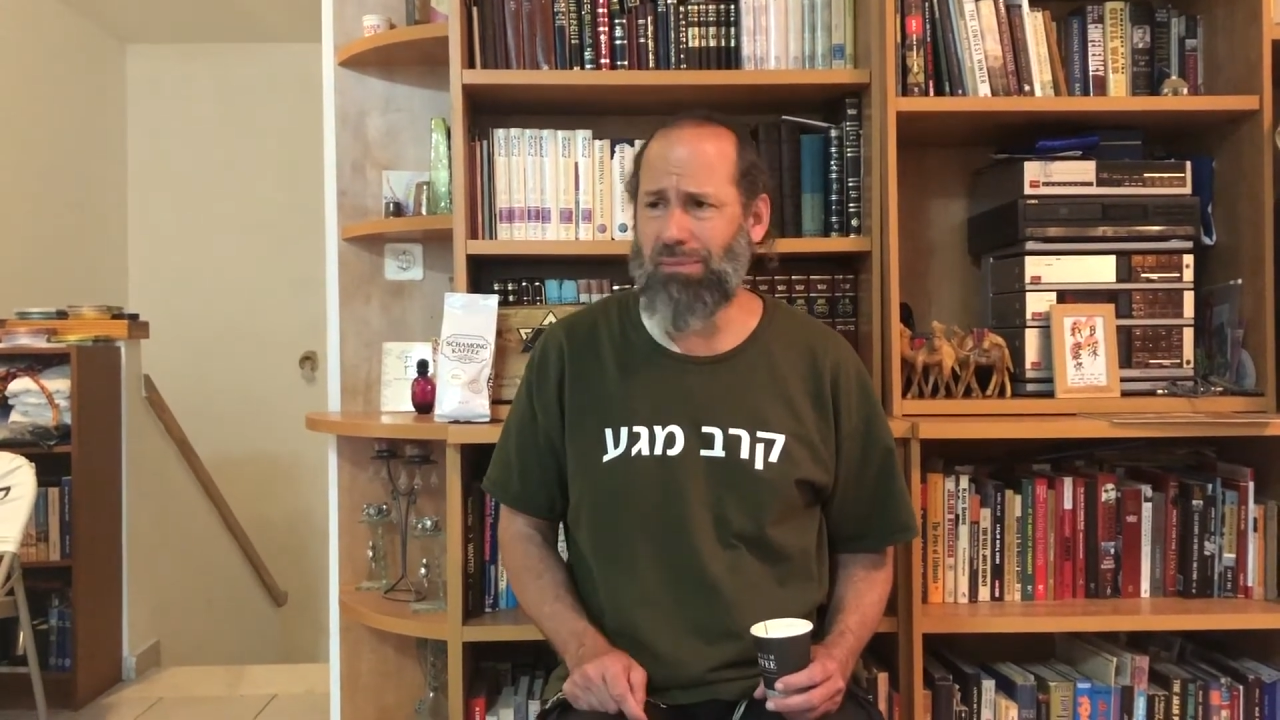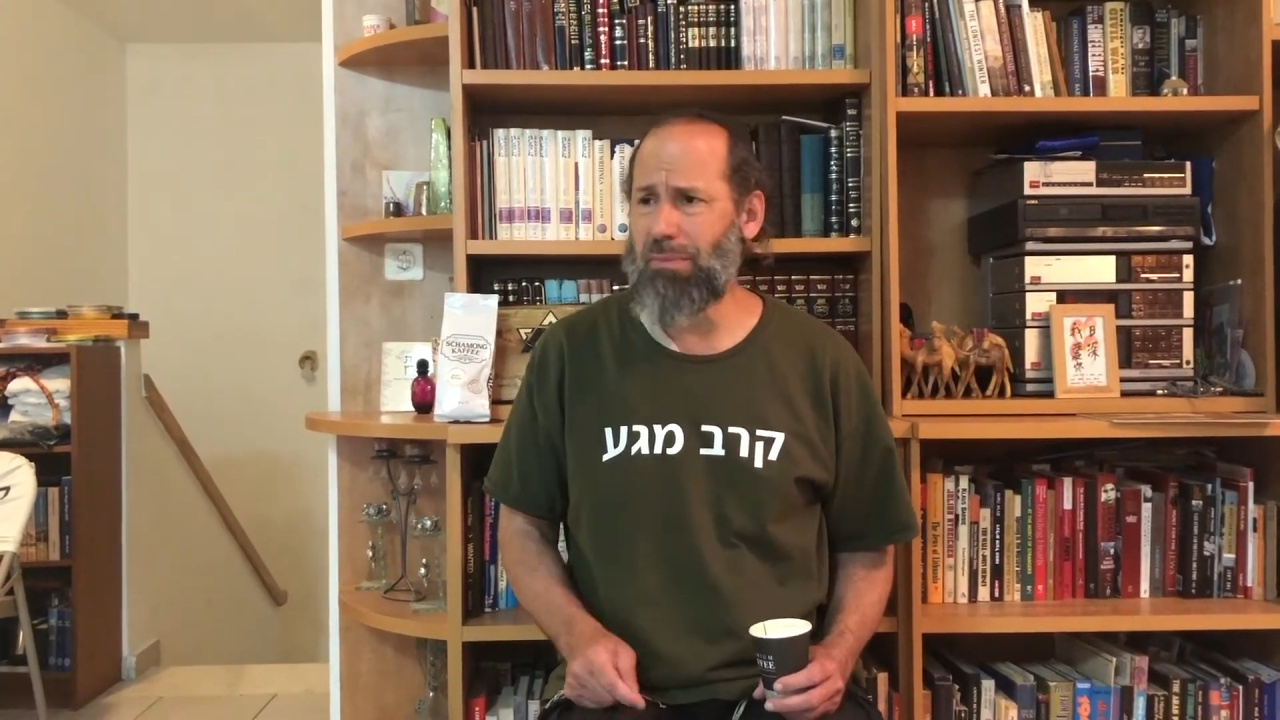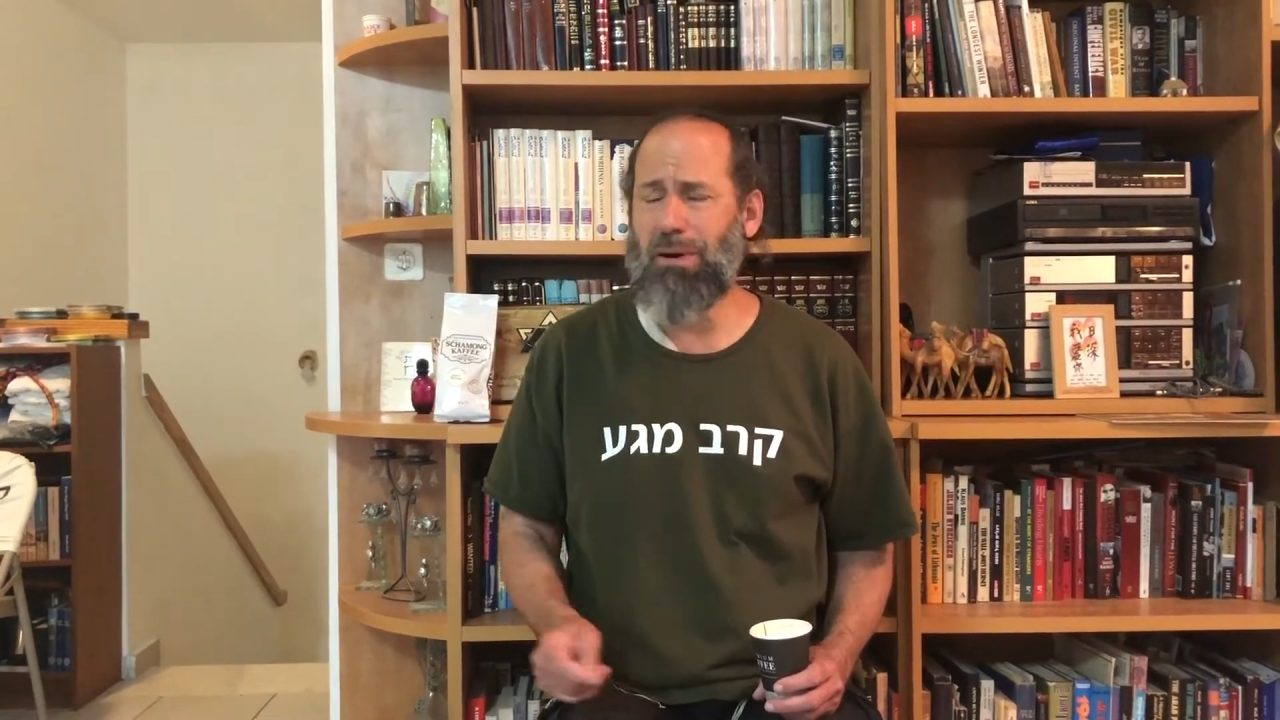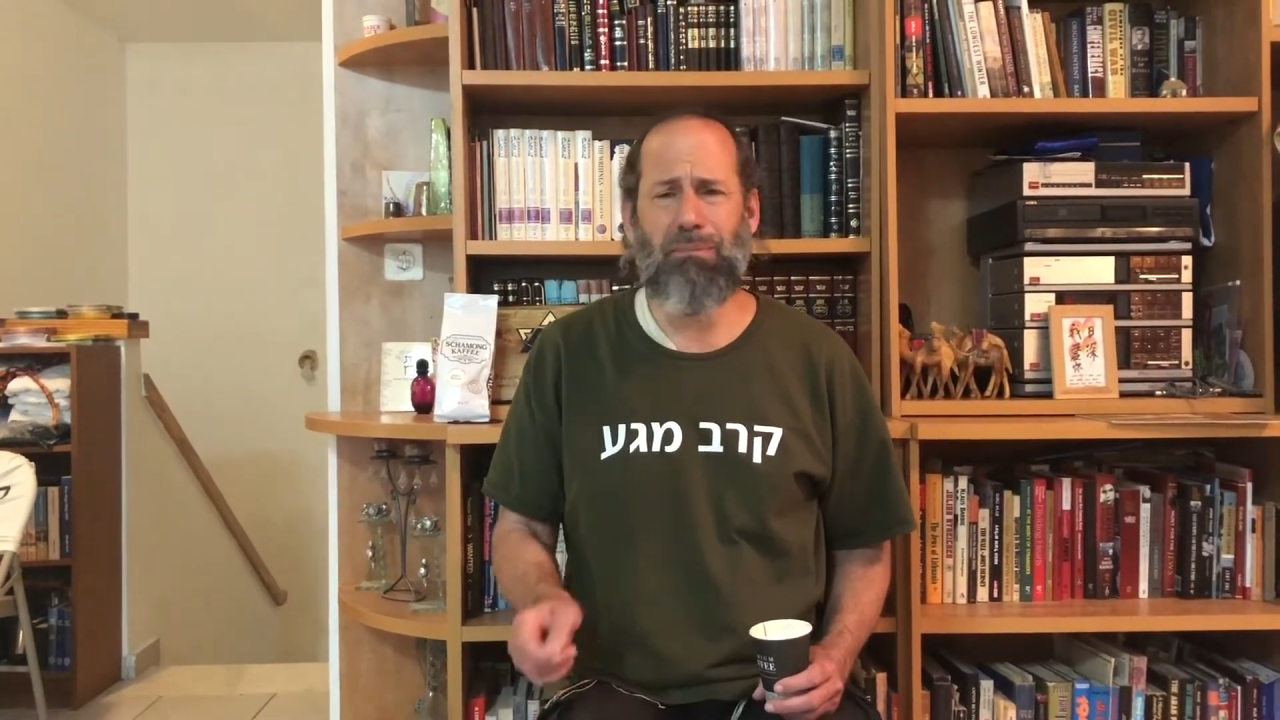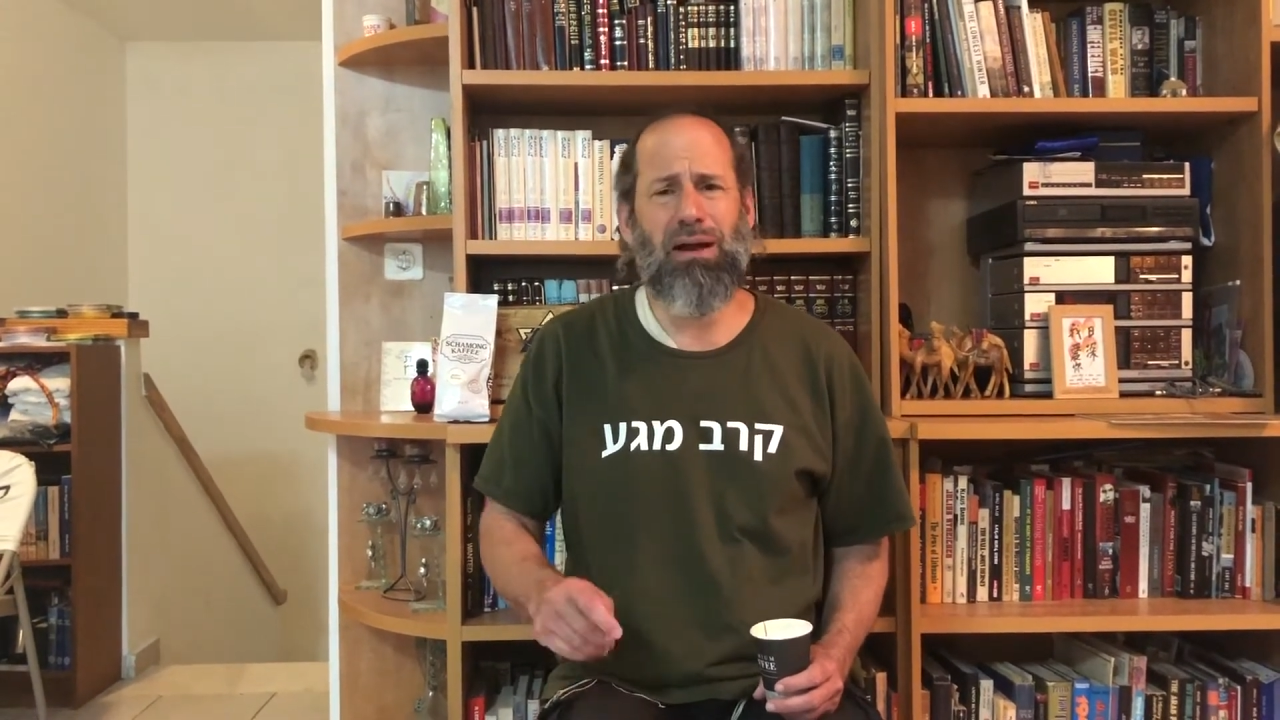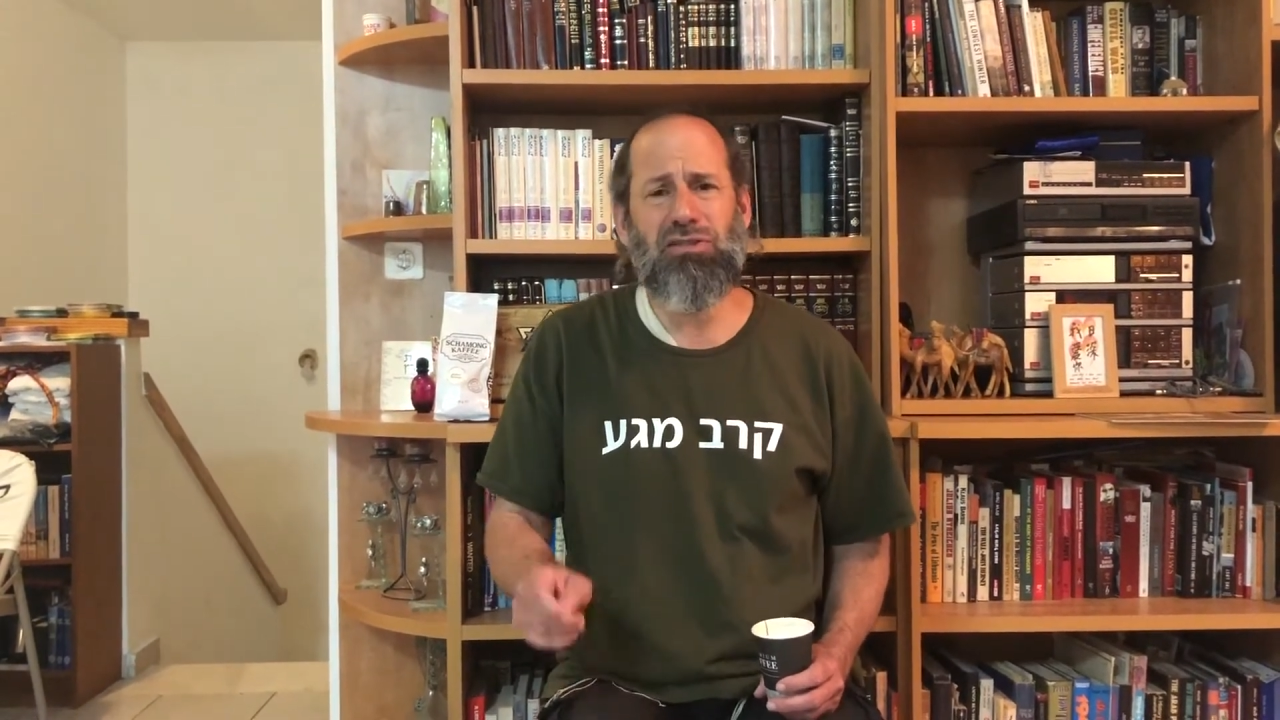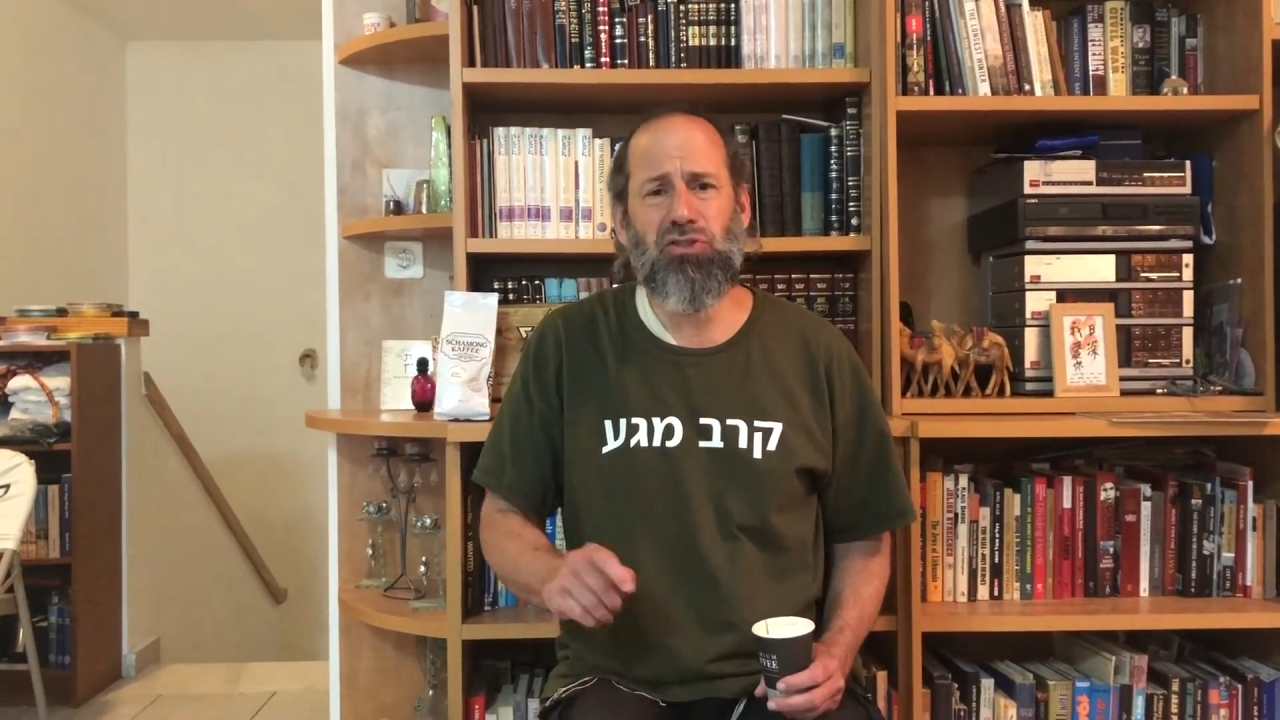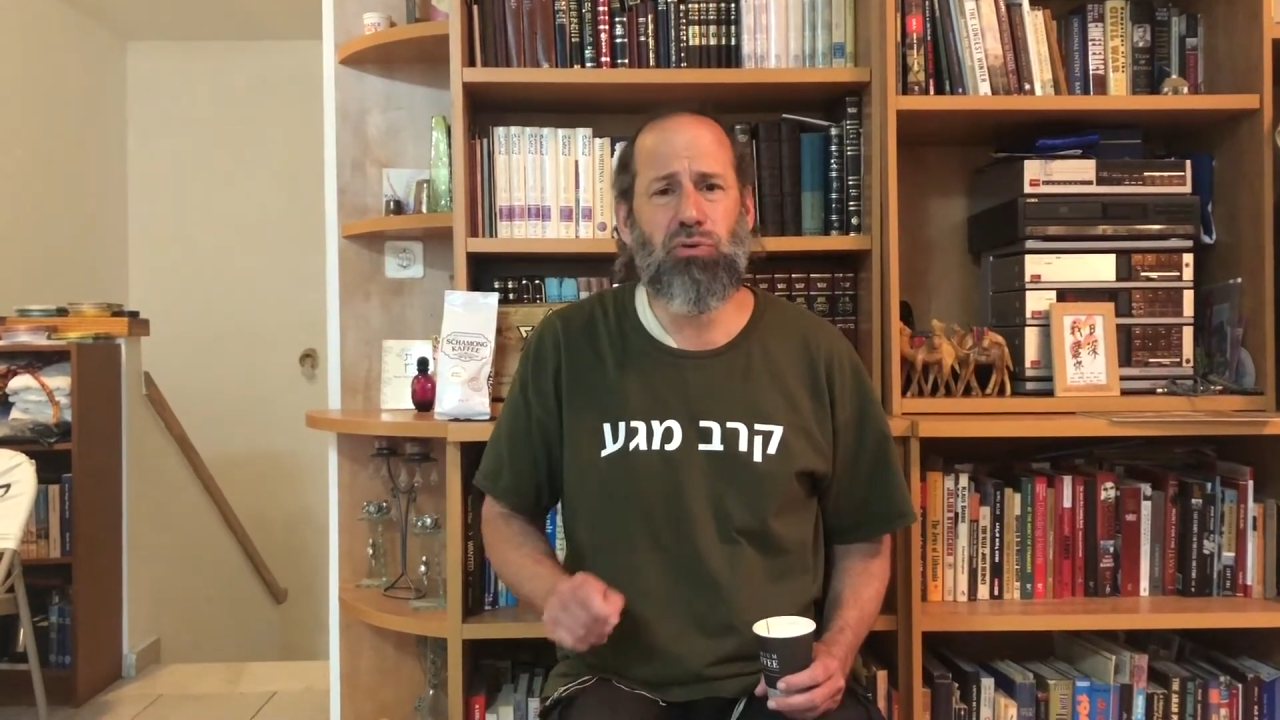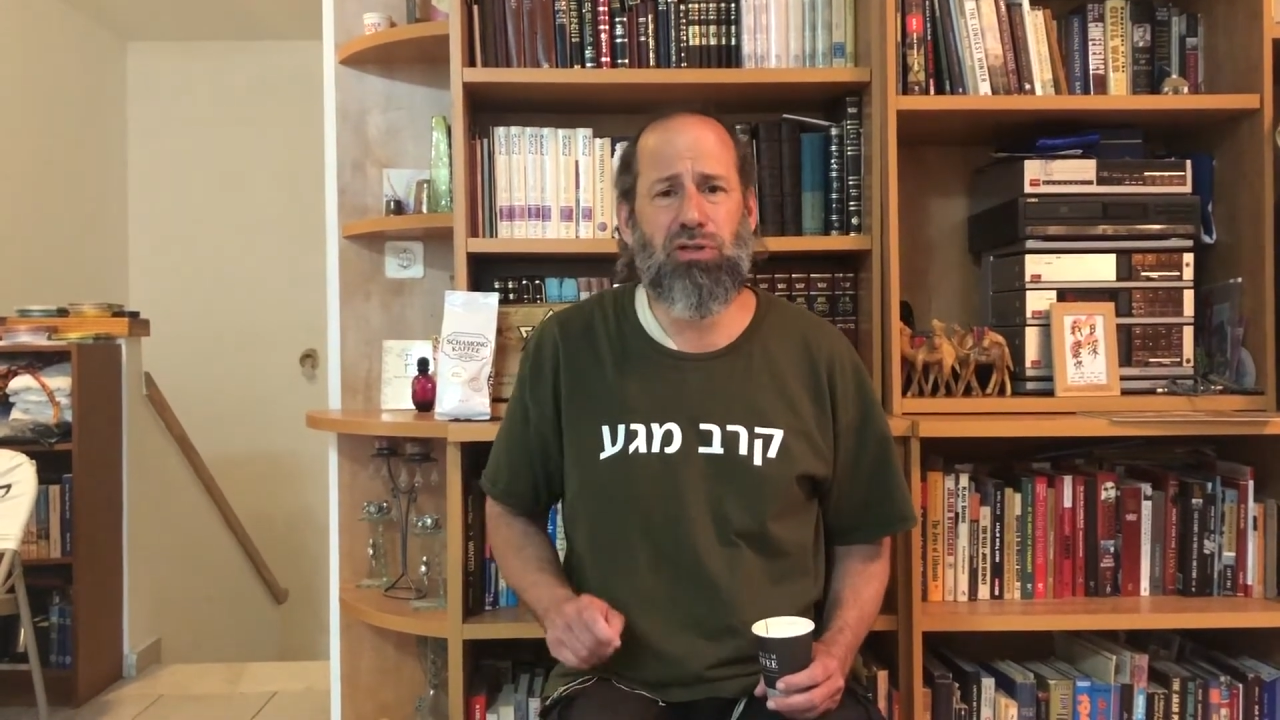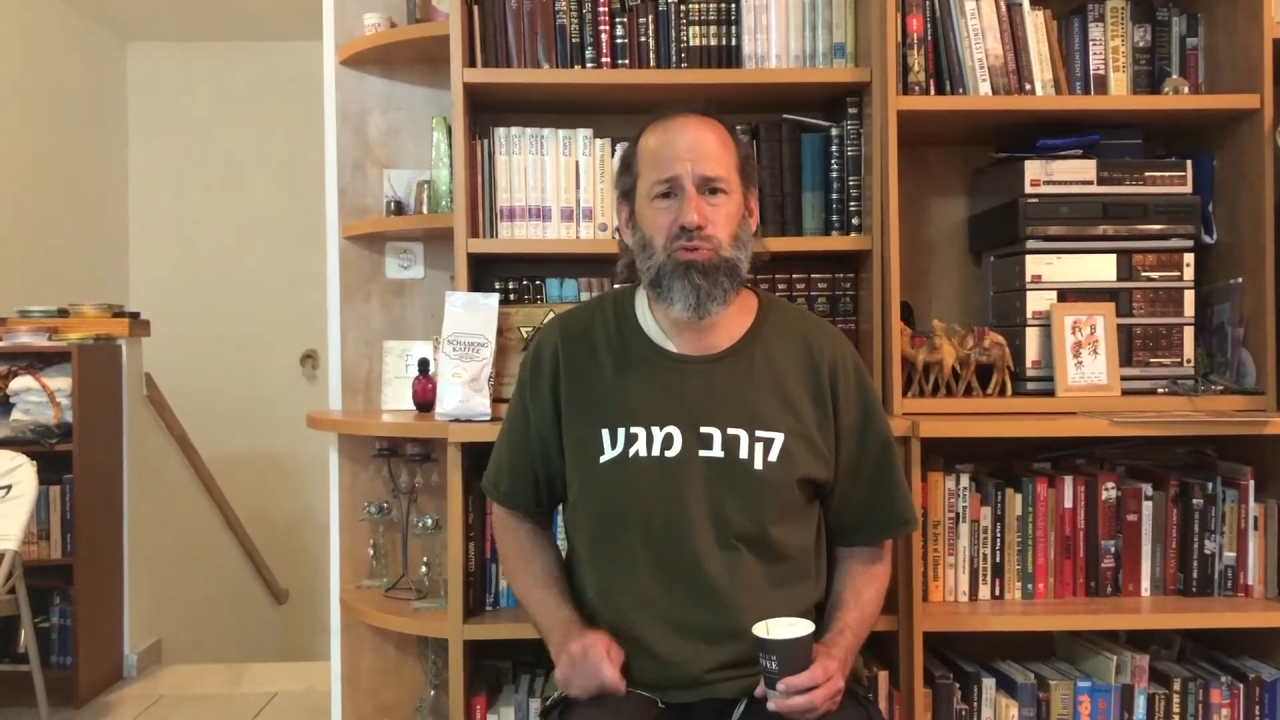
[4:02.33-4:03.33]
but my students